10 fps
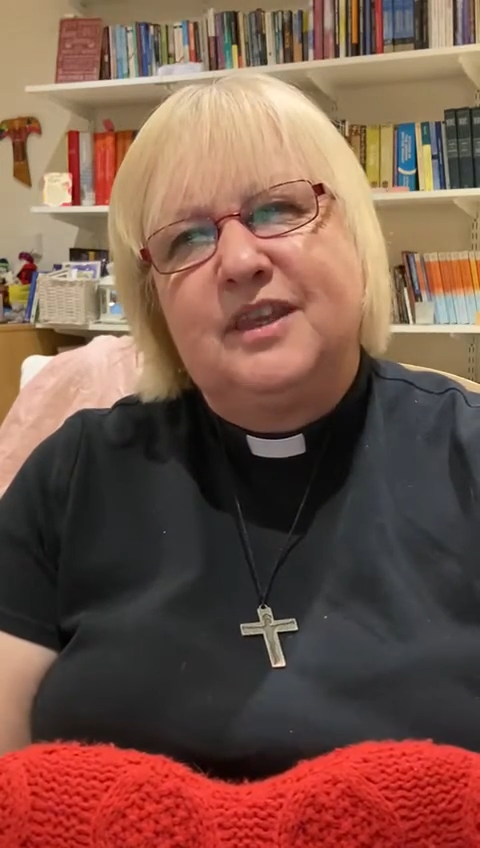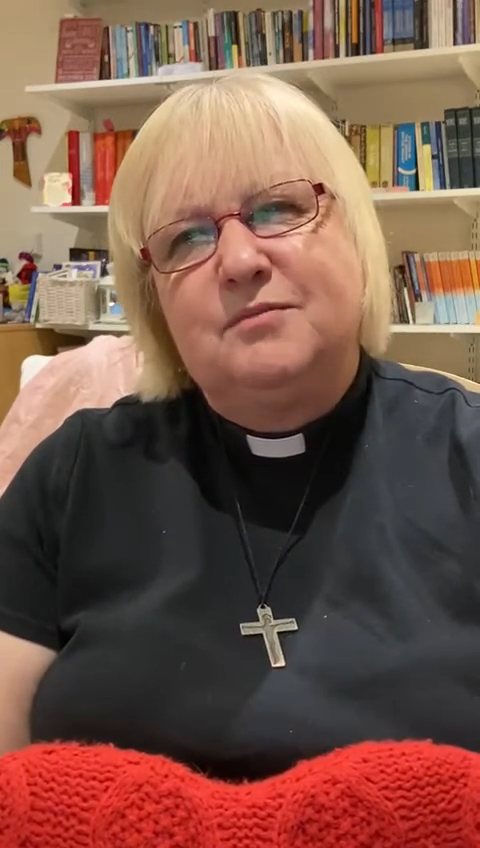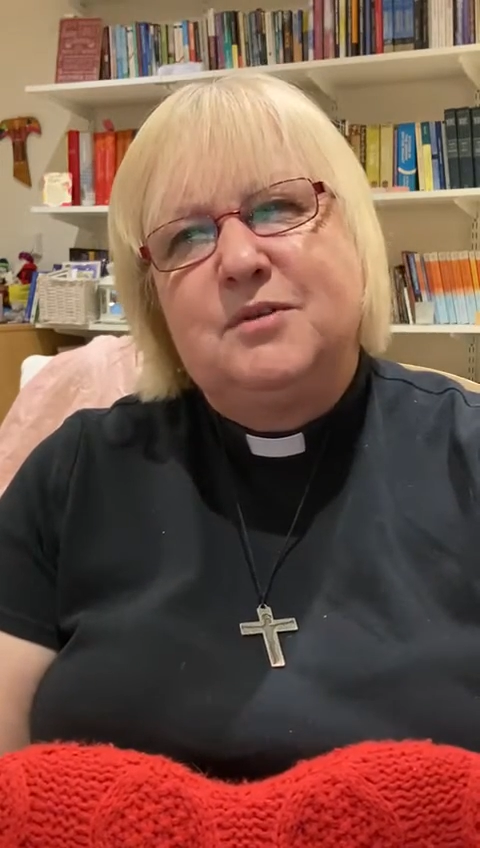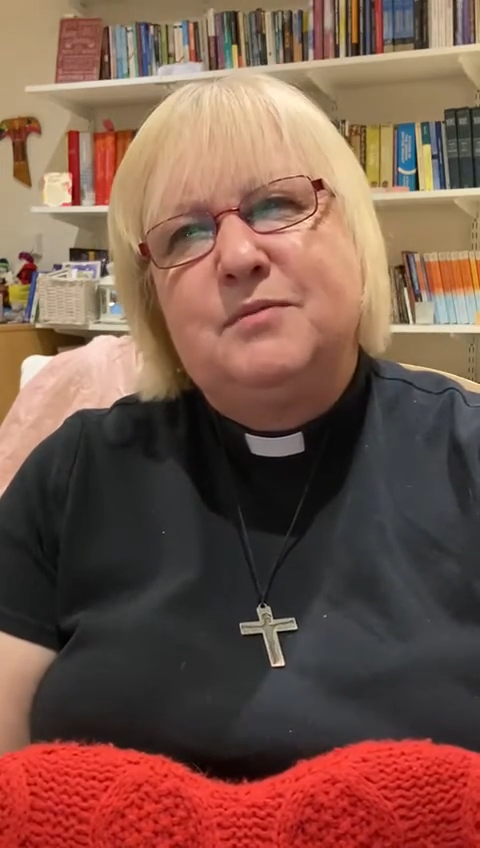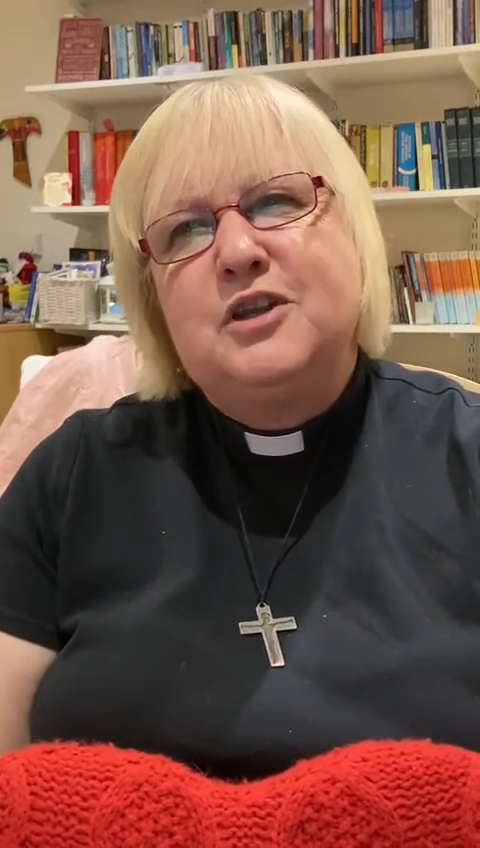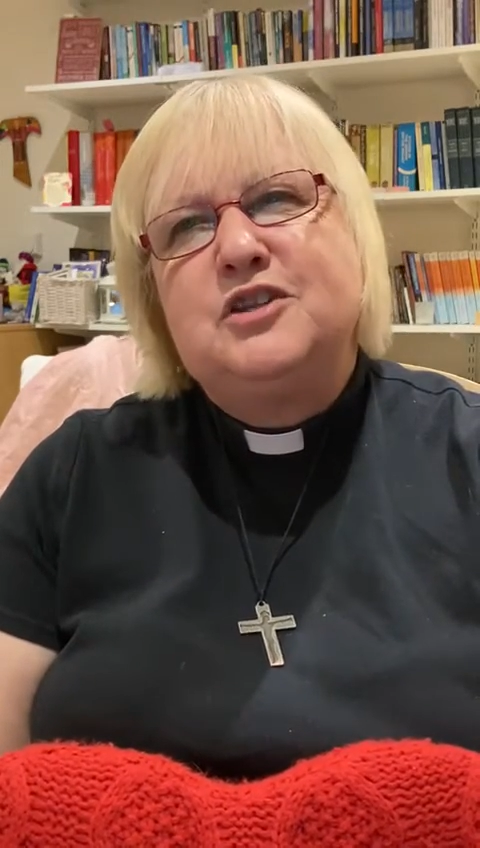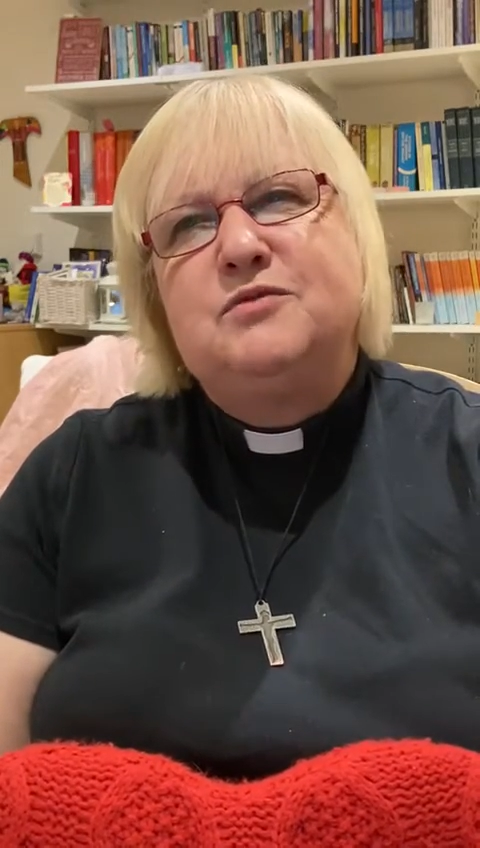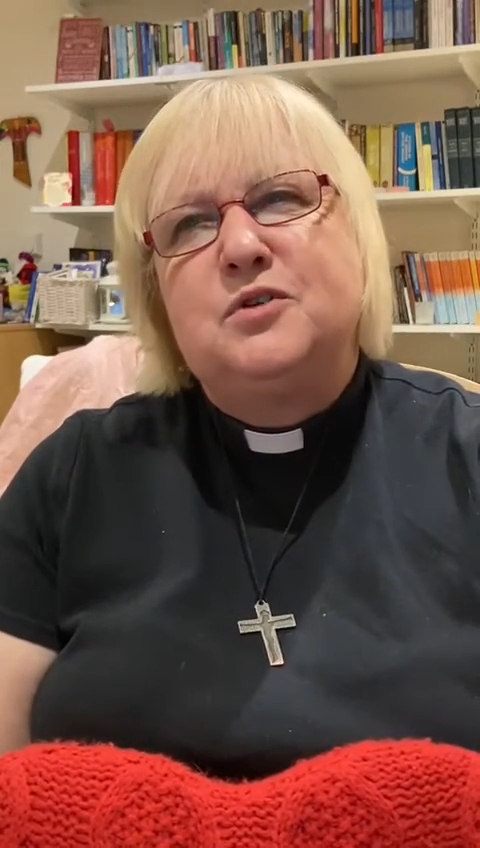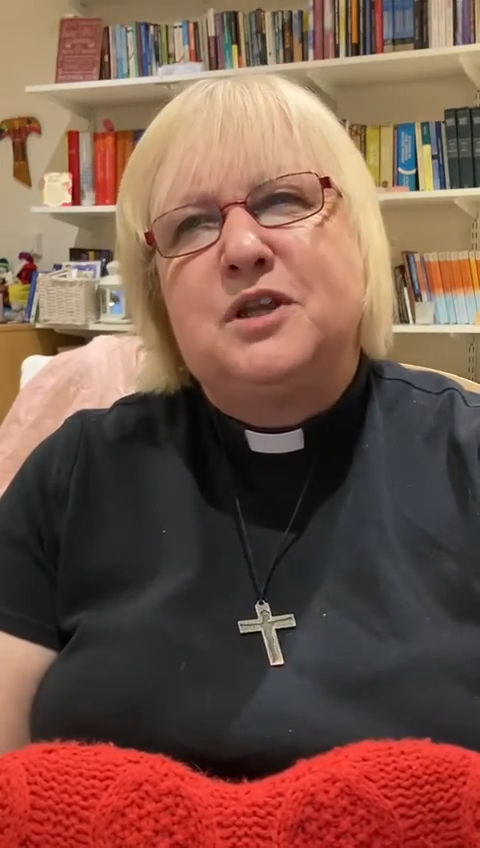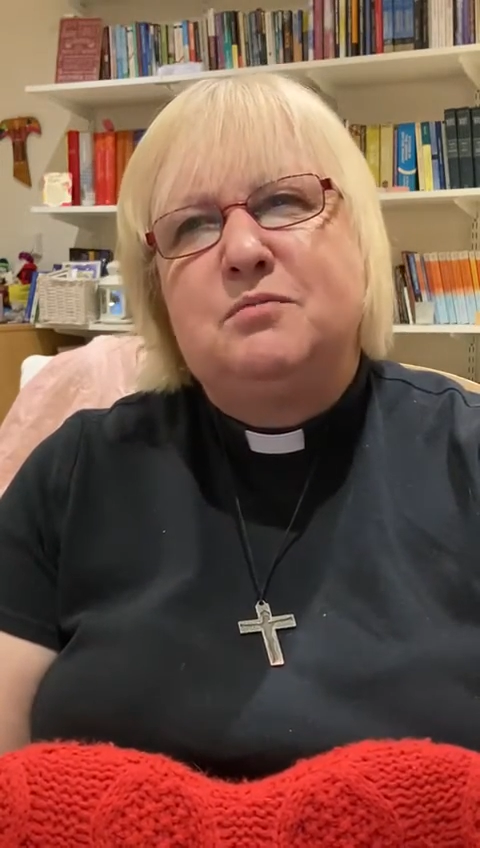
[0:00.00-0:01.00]
But most of
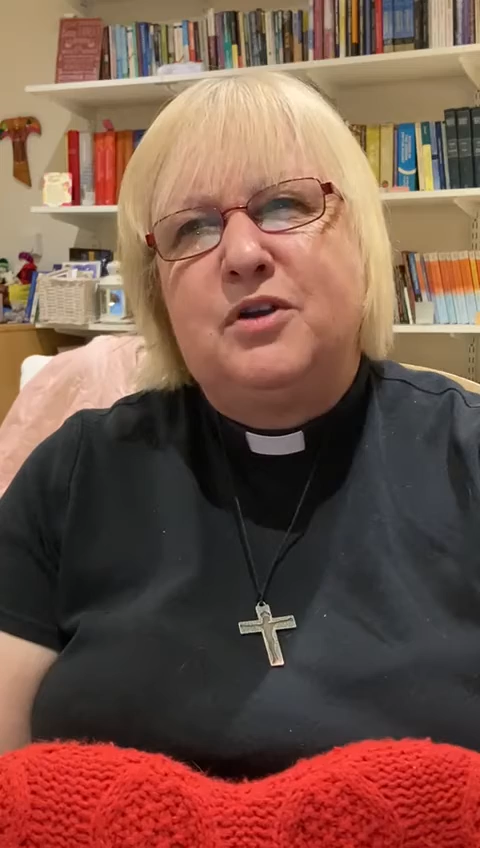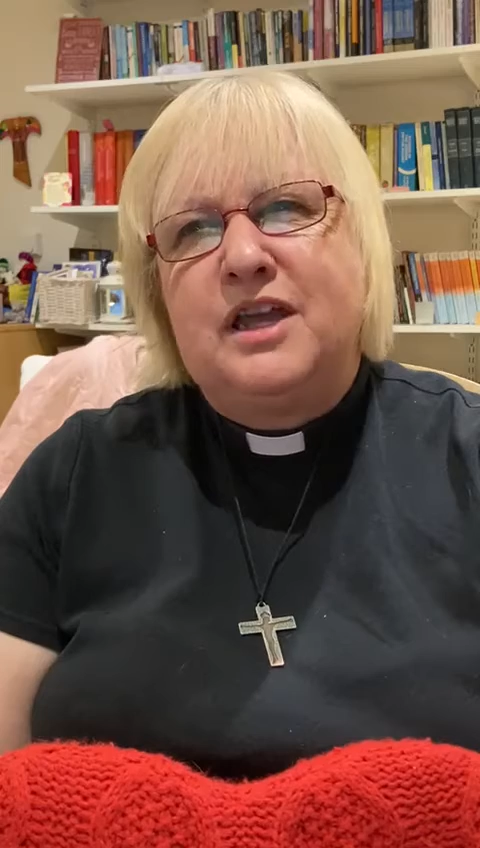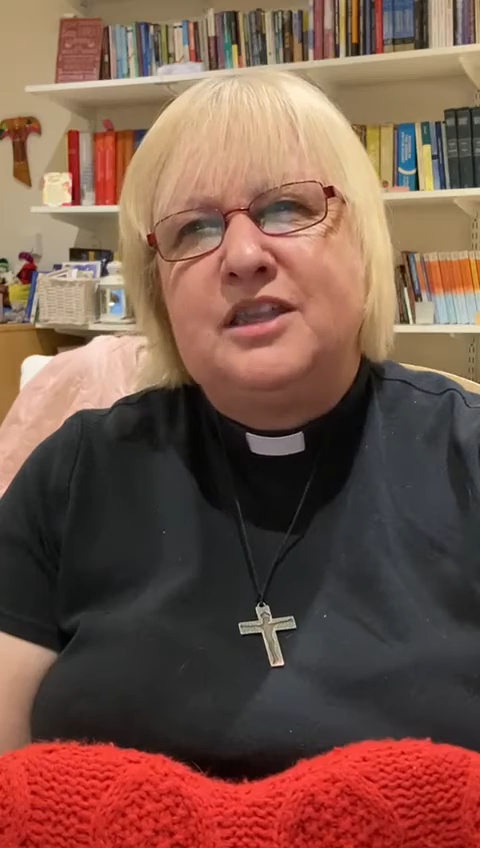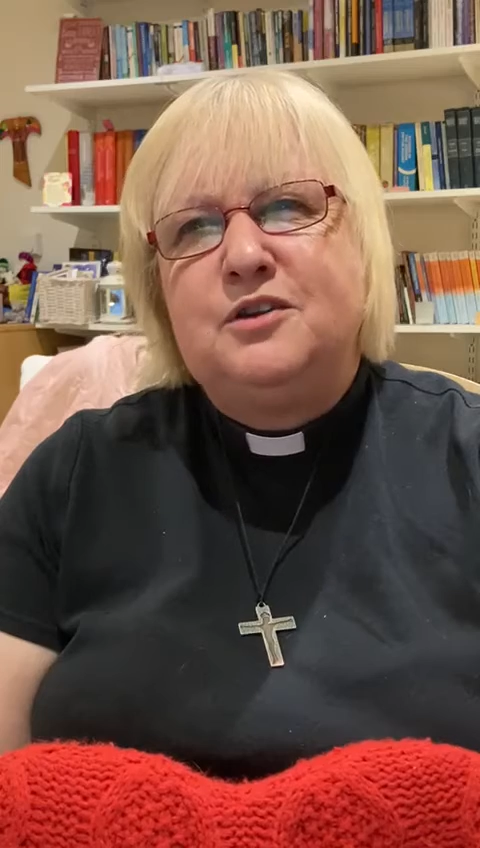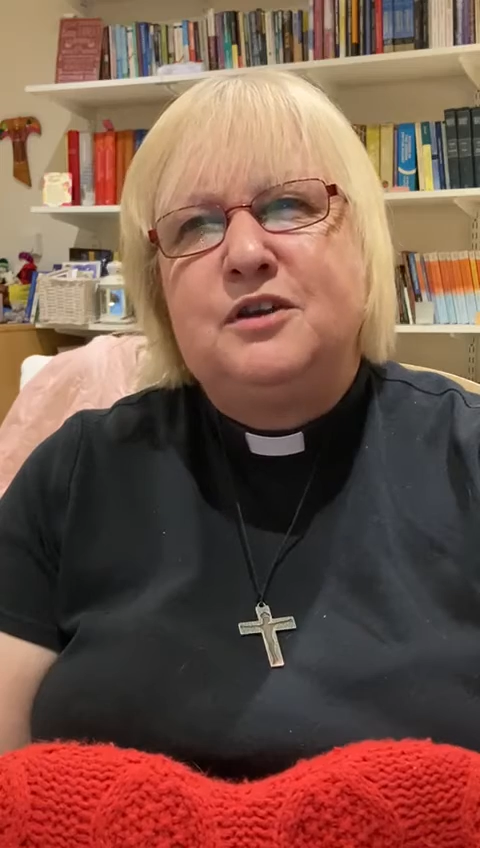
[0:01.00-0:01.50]
all, I pray that you